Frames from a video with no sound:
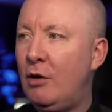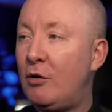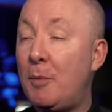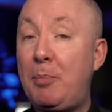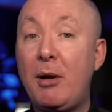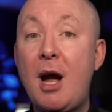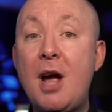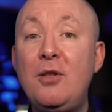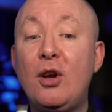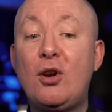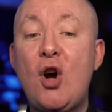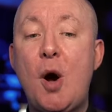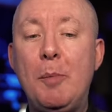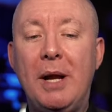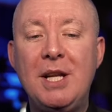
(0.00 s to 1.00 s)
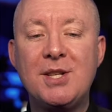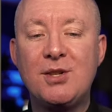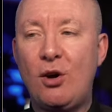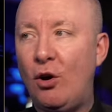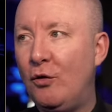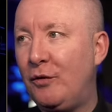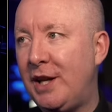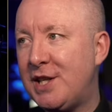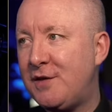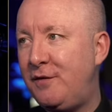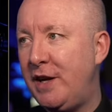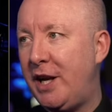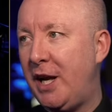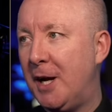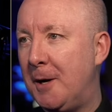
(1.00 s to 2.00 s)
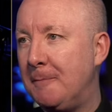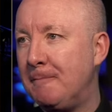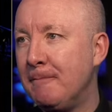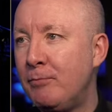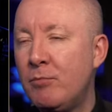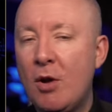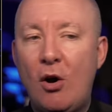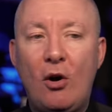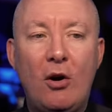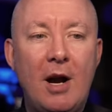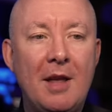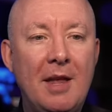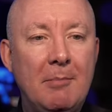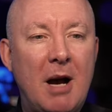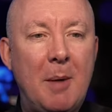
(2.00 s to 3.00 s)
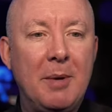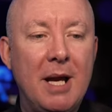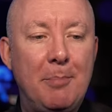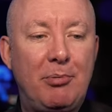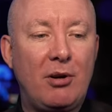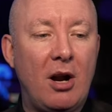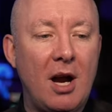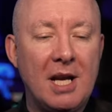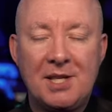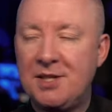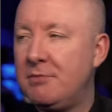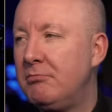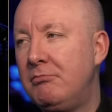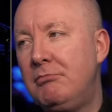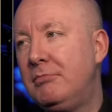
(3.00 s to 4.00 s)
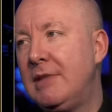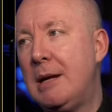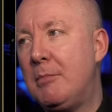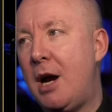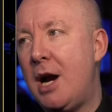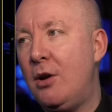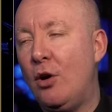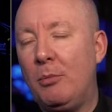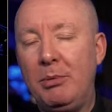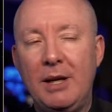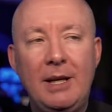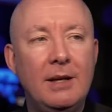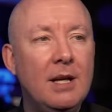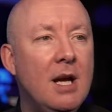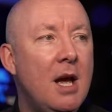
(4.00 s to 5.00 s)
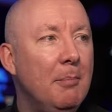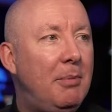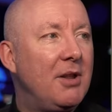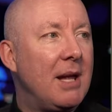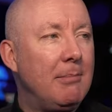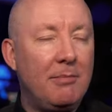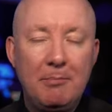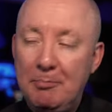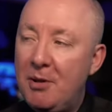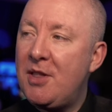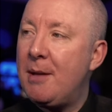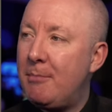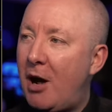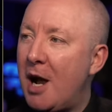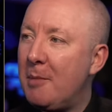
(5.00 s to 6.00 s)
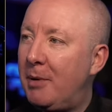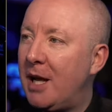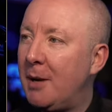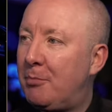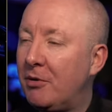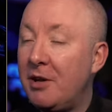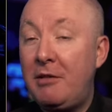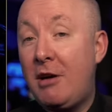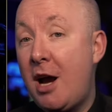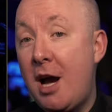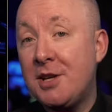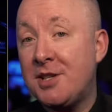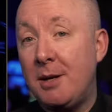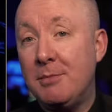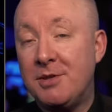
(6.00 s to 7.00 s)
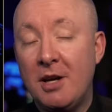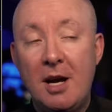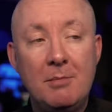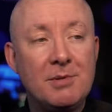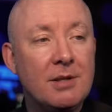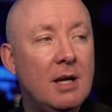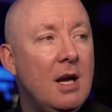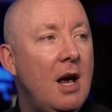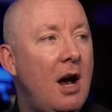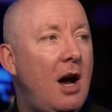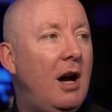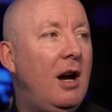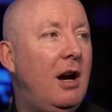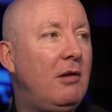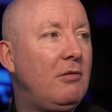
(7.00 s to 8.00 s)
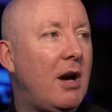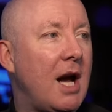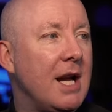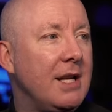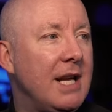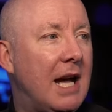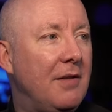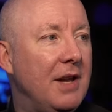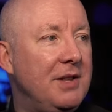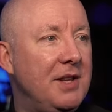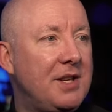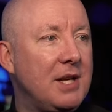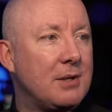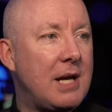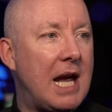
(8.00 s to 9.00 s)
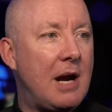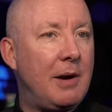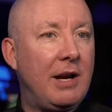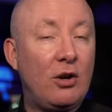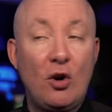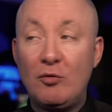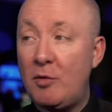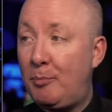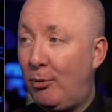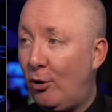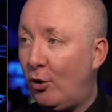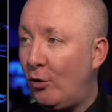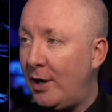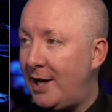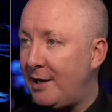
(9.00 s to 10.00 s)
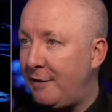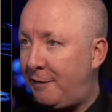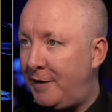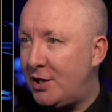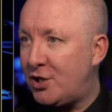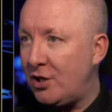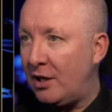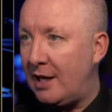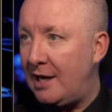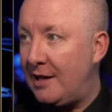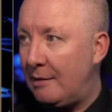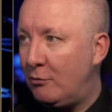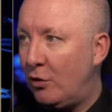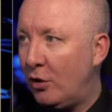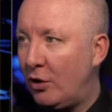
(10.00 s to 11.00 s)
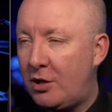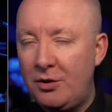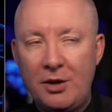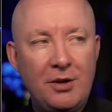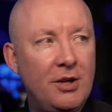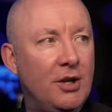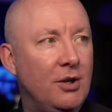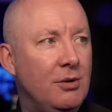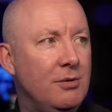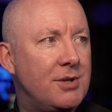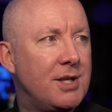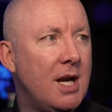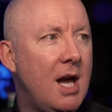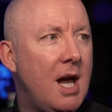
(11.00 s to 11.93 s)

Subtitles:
Reply in the comments on this video. All right, there might be a prize. There might not be, but there might be. There are sometimes. Right, now then, this is how it got reported officially. Then we'll look at the news.